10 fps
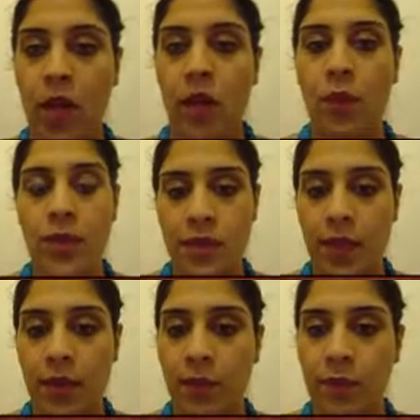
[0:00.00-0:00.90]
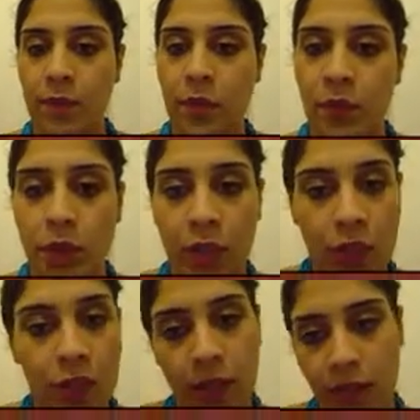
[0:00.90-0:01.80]
We see you're
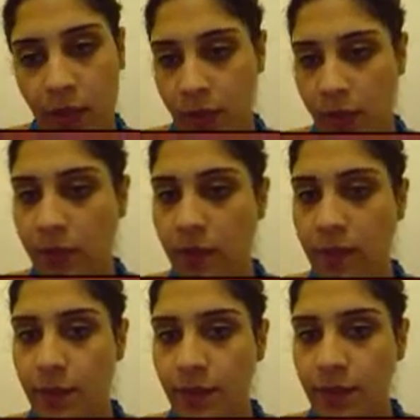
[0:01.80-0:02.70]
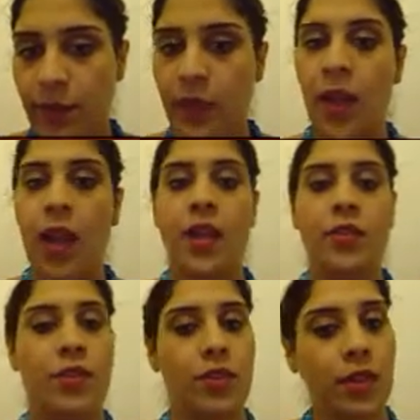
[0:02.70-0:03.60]
not an adult and
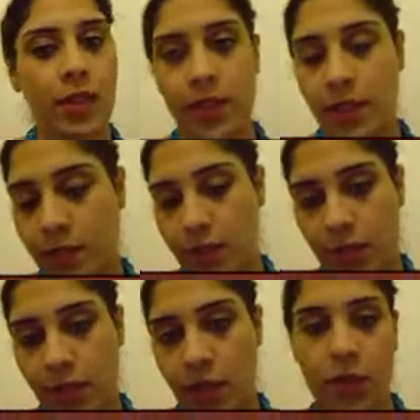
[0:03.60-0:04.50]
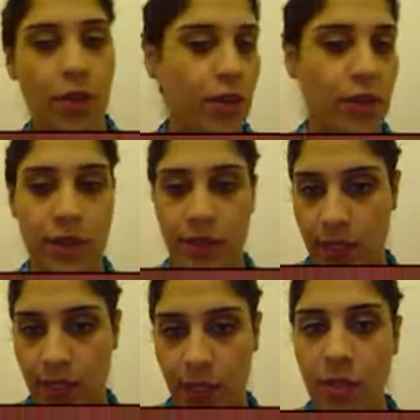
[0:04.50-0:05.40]
you're not a
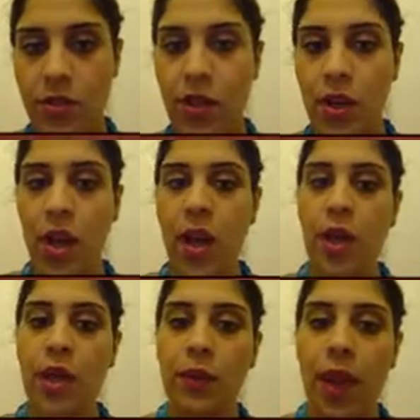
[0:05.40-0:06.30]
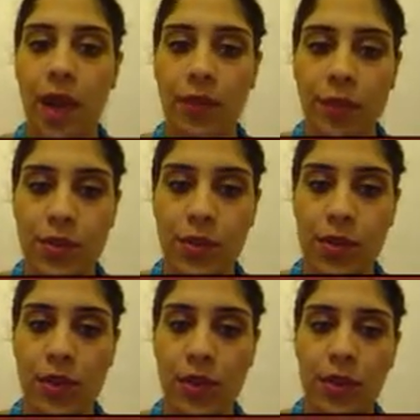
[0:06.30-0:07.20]
teenage. Here we have to
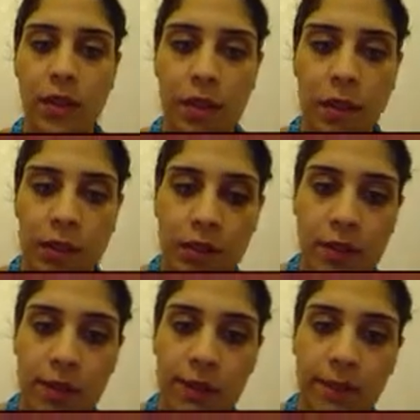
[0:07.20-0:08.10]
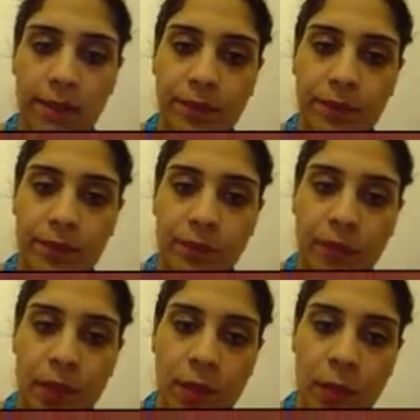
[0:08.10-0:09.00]
circle the
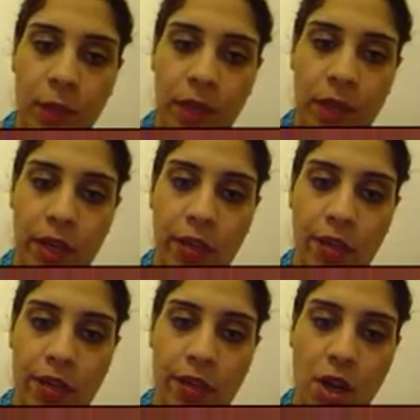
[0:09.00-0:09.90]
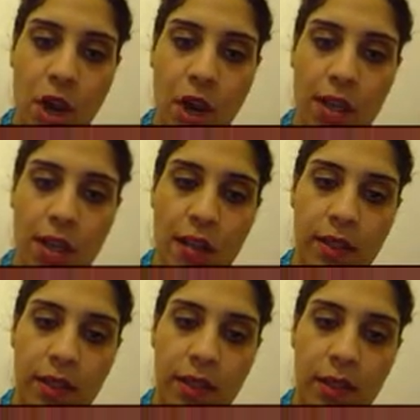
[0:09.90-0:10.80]
boy here, the child,
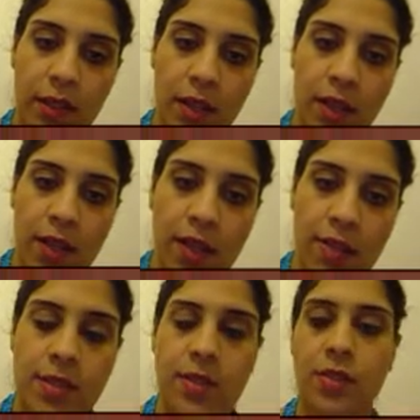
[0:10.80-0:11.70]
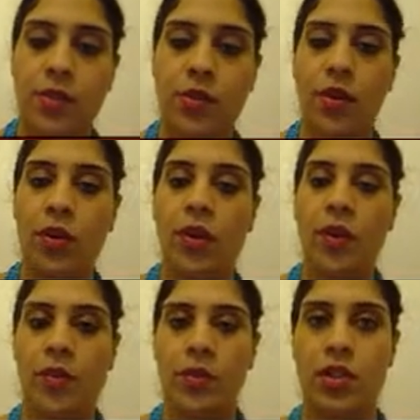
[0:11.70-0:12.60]
since you're
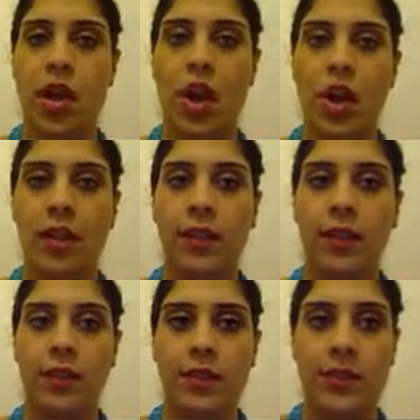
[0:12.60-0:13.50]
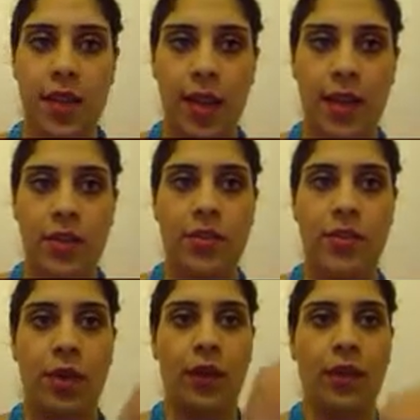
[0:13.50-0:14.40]
in child stage
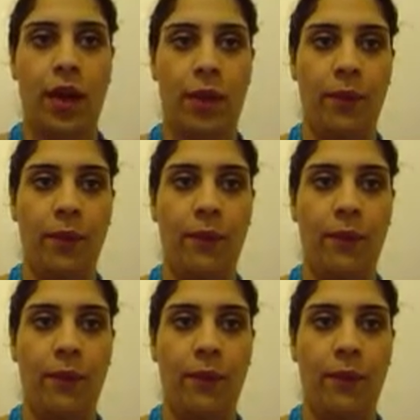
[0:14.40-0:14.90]
right now.